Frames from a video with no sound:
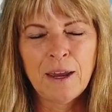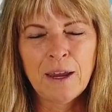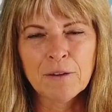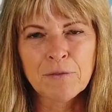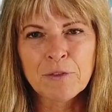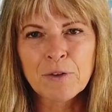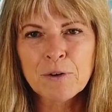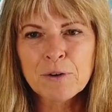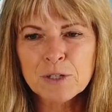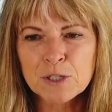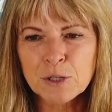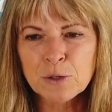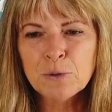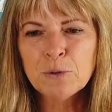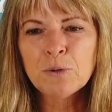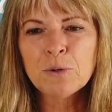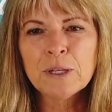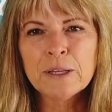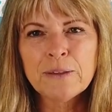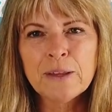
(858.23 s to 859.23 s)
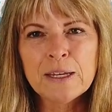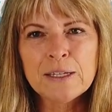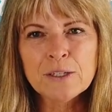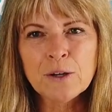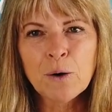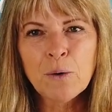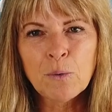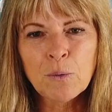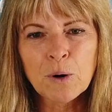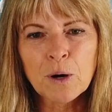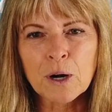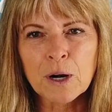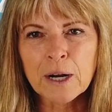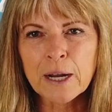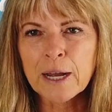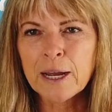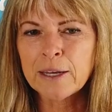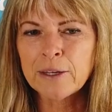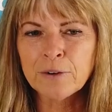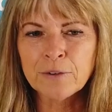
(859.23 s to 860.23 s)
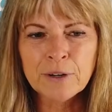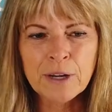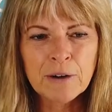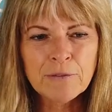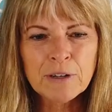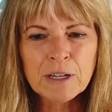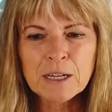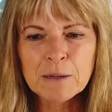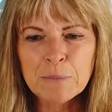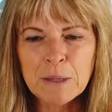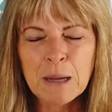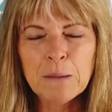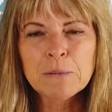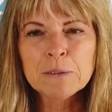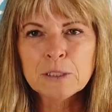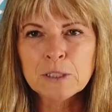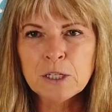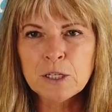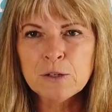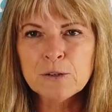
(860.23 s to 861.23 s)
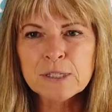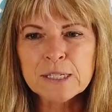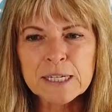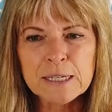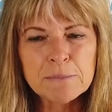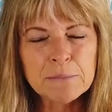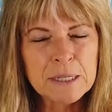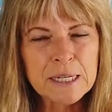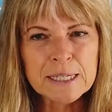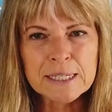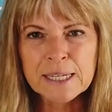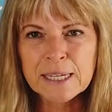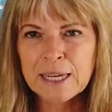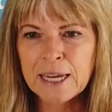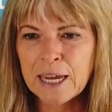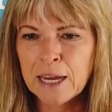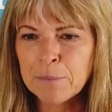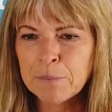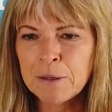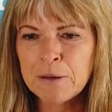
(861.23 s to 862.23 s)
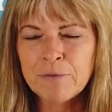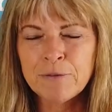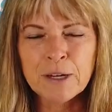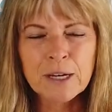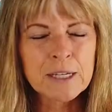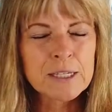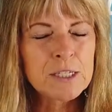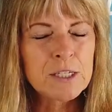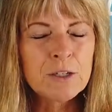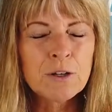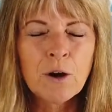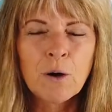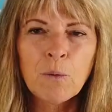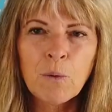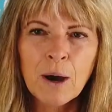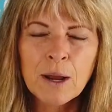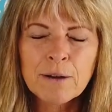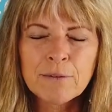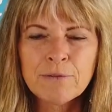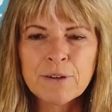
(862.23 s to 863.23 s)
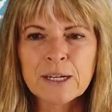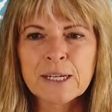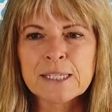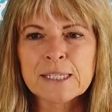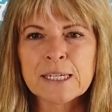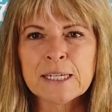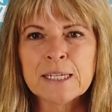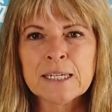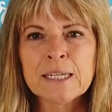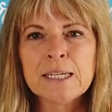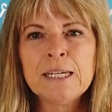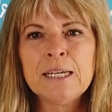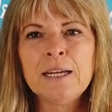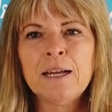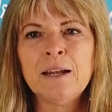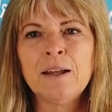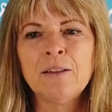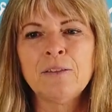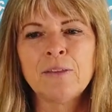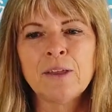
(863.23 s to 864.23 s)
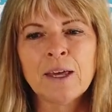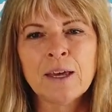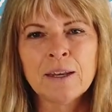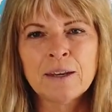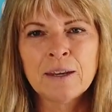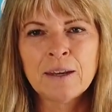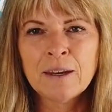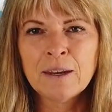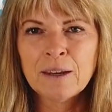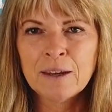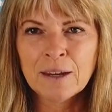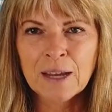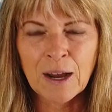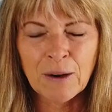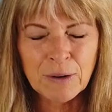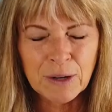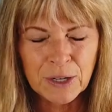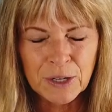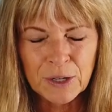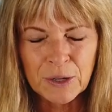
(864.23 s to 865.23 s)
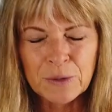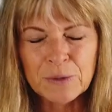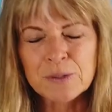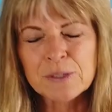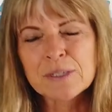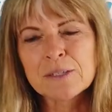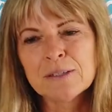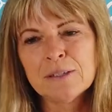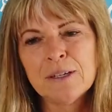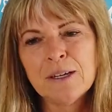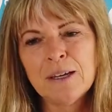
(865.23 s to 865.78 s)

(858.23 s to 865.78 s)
If they're a tool and they don't work and you're never going to be able to use it because it can't be fixed, you don't want to fix it, then out it goes.